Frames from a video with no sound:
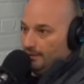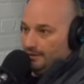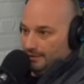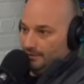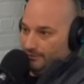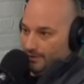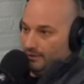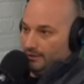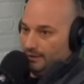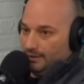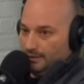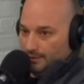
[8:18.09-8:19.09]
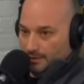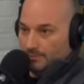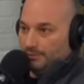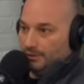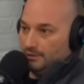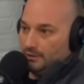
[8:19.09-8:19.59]
Now, this is a very
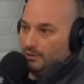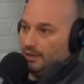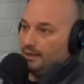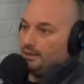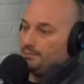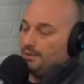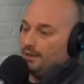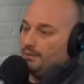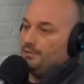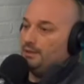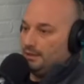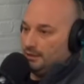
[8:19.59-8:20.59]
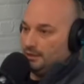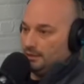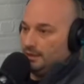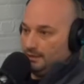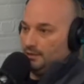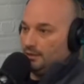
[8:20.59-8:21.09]
simplistic way to explain it, but it's
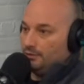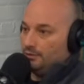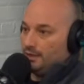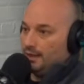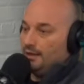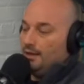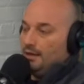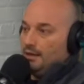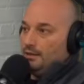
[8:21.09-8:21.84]
just easy to understand.